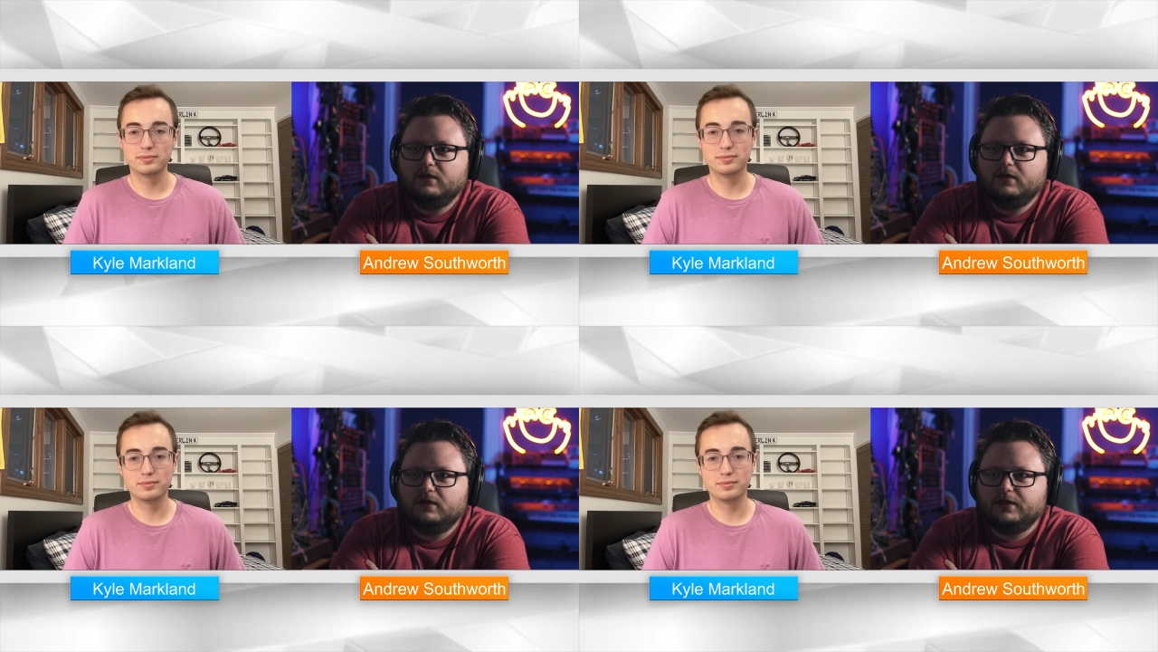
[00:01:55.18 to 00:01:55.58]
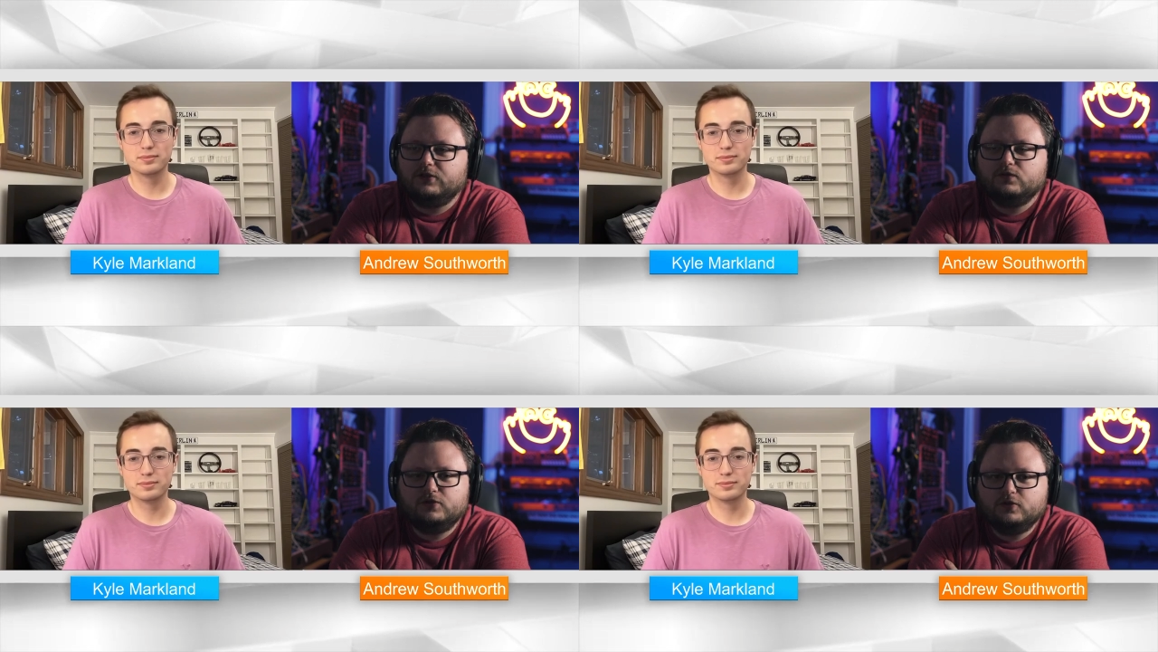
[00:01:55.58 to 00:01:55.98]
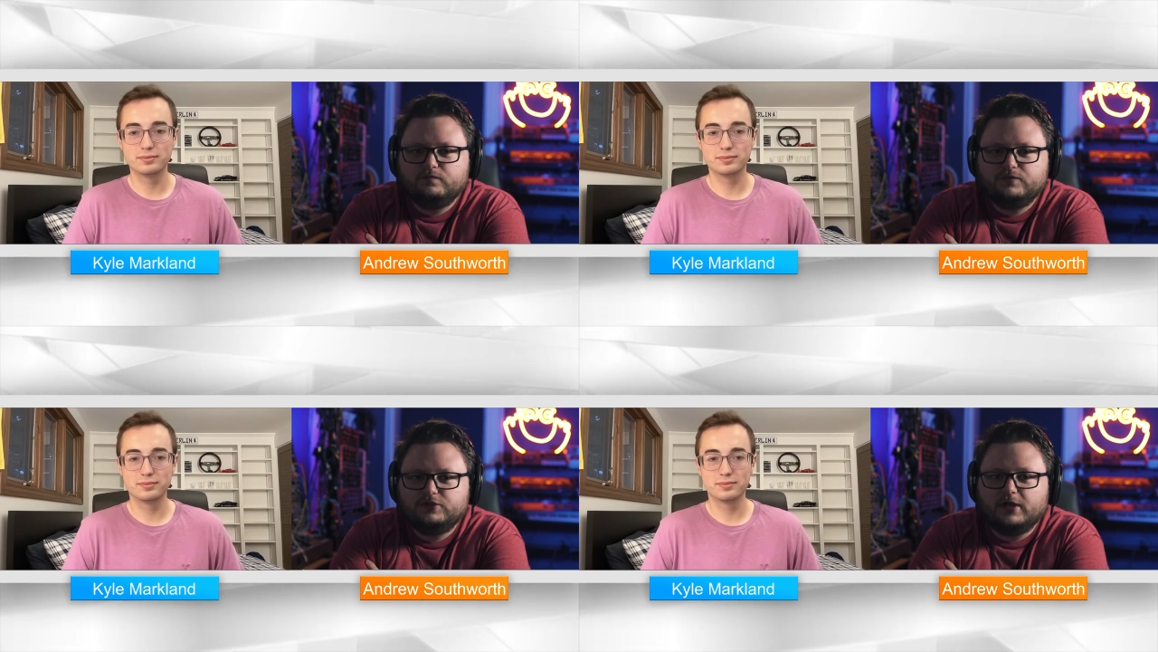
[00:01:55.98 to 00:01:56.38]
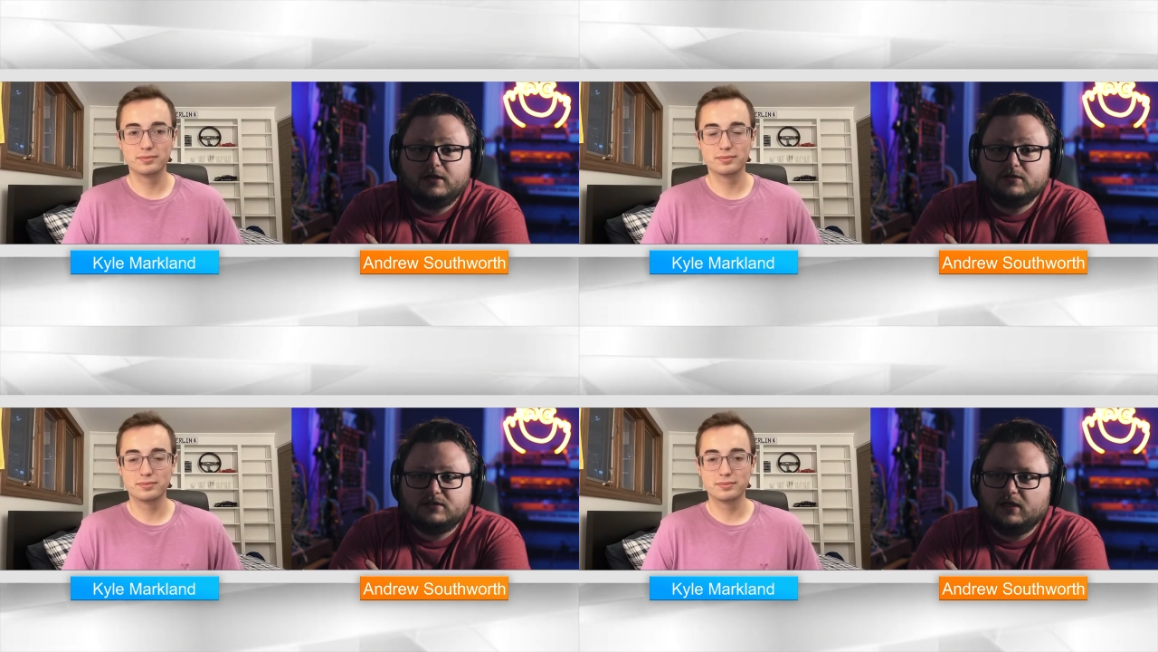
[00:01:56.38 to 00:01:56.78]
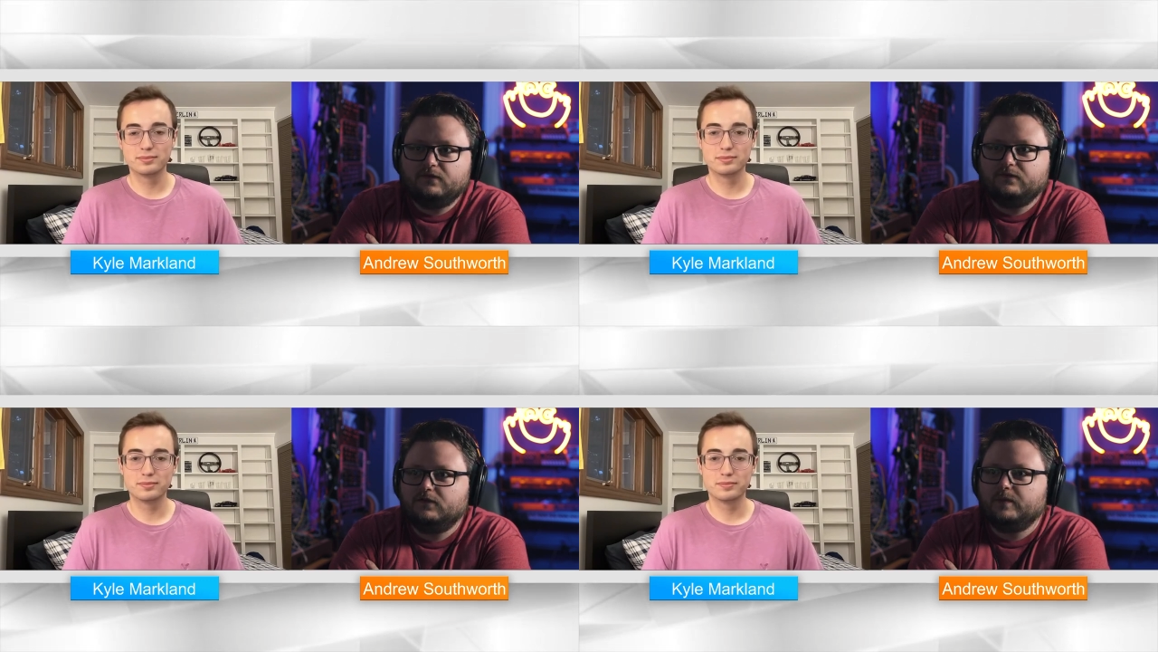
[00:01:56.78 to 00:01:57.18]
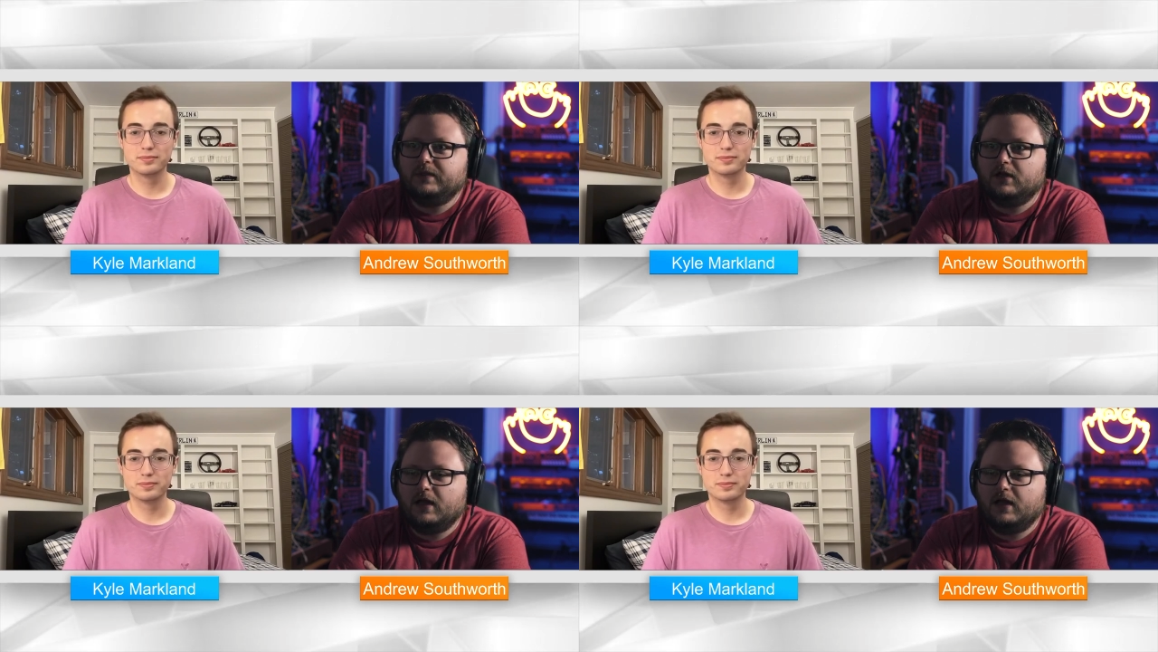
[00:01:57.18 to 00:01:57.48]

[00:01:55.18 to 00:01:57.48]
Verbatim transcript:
Speaker 1: like YouTube channel stuff, I mean,